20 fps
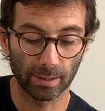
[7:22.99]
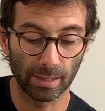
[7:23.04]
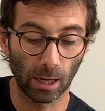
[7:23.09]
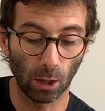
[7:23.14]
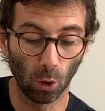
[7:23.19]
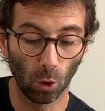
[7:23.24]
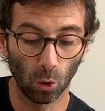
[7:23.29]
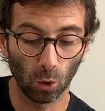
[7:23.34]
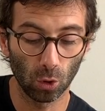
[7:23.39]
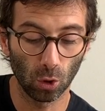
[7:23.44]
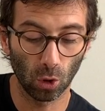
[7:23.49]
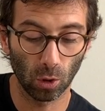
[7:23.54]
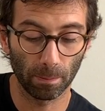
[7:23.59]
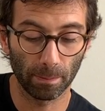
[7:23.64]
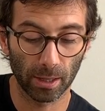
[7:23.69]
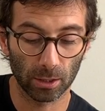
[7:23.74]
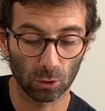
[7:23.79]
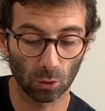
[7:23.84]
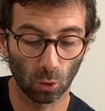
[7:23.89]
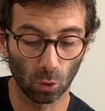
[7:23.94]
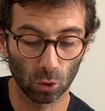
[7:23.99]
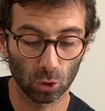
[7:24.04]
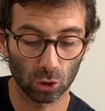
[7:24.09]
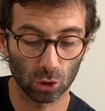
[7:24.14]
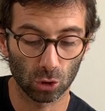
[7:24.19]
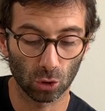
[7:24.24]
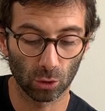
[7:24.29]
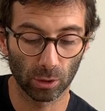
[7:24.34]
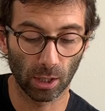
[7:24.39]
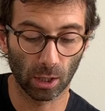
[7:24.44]
the logo but
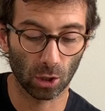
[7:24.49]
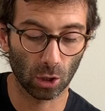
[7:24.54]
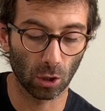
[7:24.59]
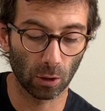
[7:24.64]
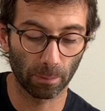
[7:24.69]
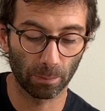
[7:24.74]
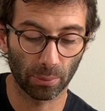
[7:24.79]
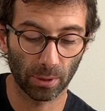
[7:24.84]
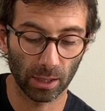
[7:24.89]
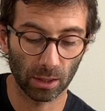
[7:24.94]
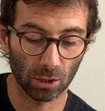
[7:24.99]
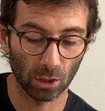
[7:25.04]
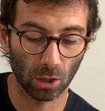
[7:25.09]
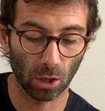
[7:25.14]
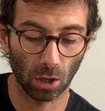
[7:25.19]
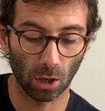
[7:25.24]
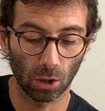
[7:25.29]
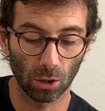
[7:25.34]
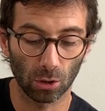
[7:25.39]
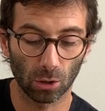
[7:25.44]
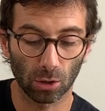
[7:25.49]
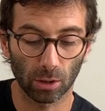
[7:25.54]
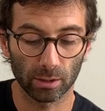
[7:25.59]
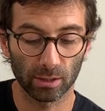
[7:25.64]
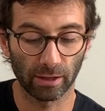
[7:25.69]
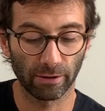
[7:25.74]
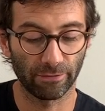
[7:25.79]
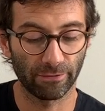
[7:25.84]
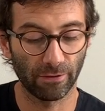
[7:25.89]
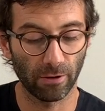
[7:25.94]
also the corporate color
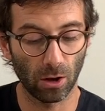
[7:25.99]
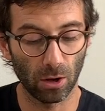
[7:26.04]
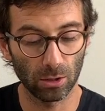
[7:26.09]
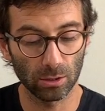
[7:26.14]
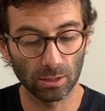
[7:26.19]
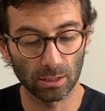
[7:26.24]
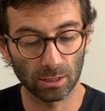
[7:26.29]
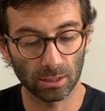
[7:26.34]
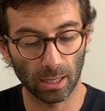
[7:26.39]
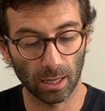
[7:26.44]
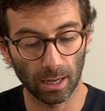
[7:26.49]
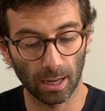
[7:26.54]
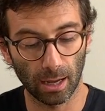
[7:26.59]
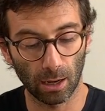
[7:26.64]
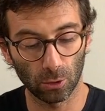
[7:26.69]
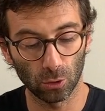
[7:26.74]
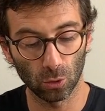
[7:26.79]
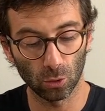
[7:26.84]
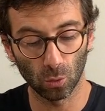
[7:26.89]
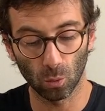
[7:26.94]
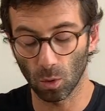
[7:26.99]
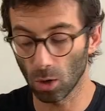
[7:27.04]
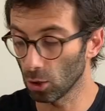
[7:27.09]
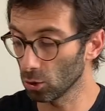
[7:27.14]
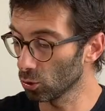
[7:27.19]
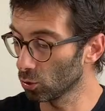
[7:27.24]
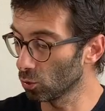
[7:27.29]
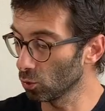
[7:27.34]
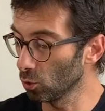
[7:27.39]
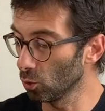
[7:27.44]
the fonts how you
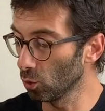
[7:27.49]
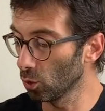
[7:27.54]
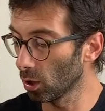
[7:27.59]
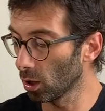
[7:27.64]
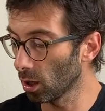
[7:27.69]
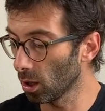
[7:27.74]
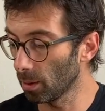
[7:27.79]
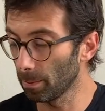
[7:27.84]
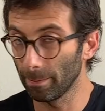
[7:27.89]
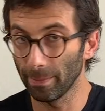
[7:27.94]
want to uh,